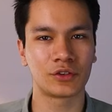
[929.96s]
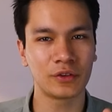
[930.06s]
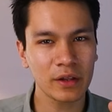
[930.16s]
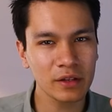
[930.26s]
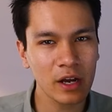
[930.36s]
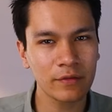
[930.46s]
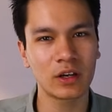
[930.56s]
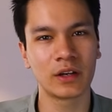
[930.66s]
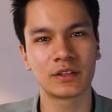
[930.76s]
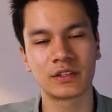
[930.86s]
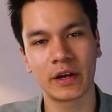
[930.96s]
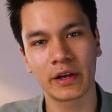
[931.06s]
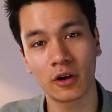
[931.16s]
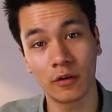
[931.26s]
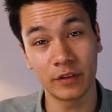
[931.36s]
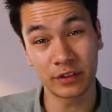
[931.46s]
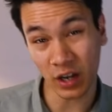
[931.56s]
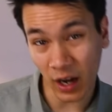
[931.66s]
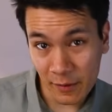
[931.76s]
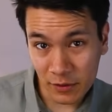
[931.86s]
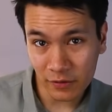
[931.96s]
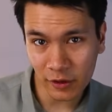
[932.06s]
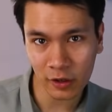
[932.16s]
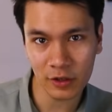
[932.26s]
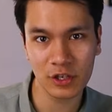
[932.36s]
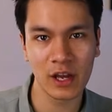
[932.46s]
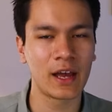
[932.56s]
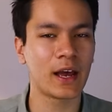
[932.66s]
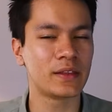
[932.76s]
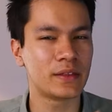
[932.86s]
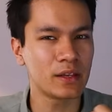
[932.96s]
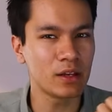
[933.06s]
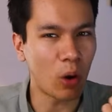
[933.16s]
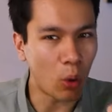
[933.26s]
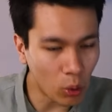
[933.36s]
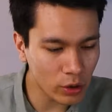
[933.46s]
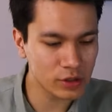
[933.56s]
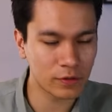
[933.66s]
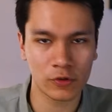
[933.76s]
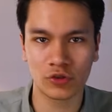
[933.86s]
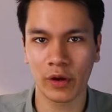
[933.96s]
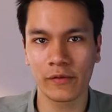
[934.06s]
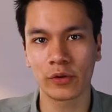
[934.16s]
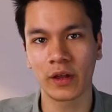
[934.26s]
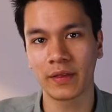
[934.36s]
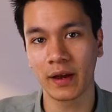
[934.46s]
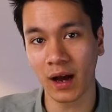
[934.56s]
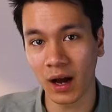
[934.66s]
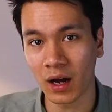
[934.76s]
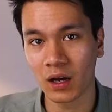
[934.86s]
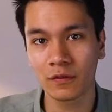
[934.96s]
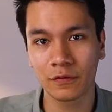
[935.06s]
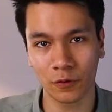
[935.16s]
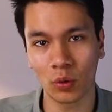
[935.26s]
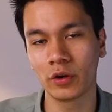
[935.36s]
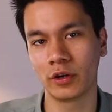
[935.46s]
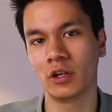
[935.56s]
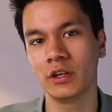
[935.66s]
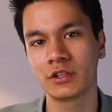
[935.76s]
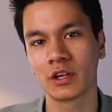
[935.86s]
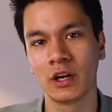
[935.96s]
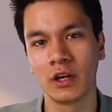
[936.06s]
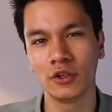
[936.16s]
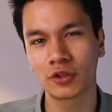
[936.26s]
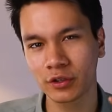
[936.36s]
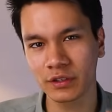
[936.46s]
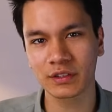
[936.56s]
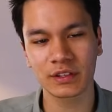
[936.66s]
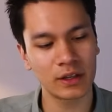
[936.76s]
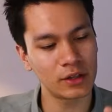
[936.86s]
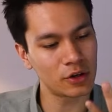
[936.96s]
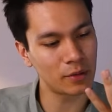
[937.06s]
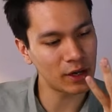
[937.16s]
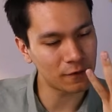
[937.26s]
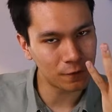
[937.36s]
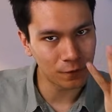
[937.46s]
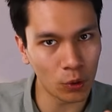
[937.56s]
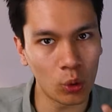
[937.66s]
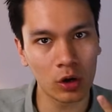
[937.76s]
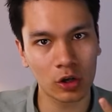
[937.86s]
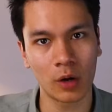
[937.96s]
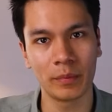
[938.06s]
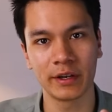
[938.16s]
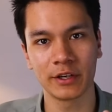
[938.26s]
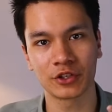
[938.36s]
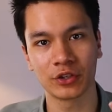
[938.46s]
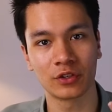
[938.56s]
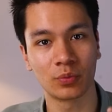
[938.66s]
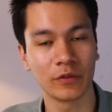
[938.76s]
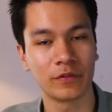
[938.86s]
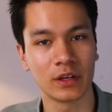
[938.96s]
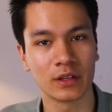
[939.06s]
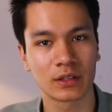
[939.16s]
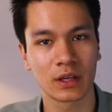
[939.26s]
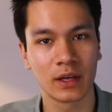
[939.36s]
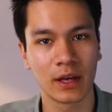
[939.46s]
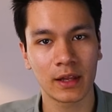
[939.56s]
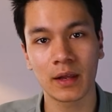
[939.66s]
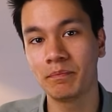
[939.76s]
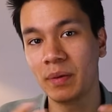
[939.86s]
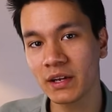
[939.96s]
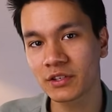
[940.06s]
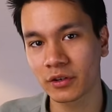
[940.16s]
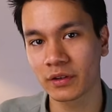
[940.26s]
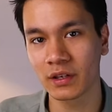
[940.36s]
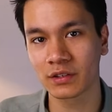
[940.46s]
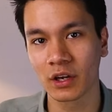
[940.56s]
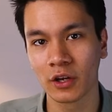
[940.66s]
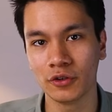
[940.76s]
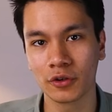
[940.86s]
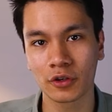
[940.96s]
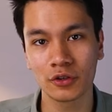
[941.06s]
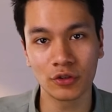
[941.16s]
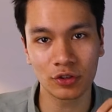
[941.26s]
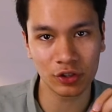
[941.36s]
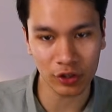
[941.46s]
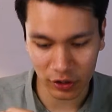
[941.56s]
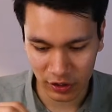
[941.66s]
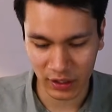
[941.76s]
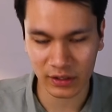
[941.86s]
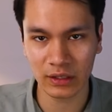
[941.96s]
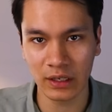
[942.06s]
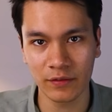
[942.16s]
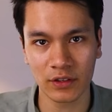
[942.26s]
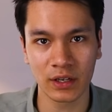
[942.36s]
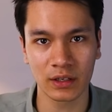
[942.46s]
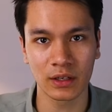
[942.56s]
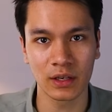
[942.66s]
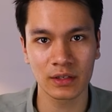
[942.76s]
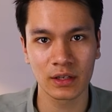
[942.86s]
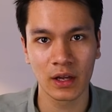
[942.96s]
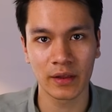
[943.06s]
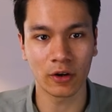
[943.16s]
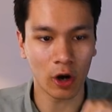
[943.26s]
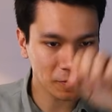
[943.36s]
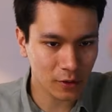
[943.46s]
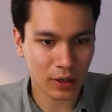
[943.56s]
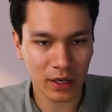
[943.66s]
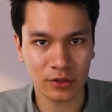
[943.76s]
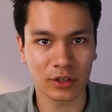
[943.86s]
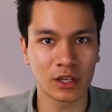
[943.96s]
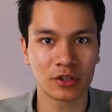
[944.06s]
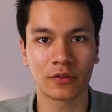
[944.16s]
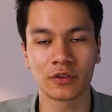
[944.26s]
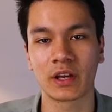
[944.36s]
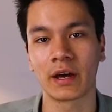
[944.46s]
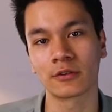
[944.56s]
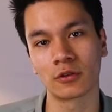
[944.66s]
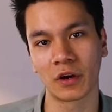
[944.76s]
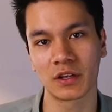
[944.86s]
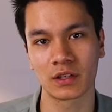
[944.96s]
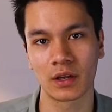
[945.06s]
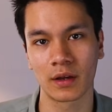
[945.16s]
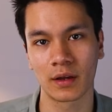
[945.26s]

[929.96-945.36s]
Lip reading: So now that you have an understanding of the types of knowledge and the orders of retrieval that there are for knowledge, you should understand that you can make 4 combinations with these. And then based on this, you can use certain interleaving techniques that optimize on each of those categories.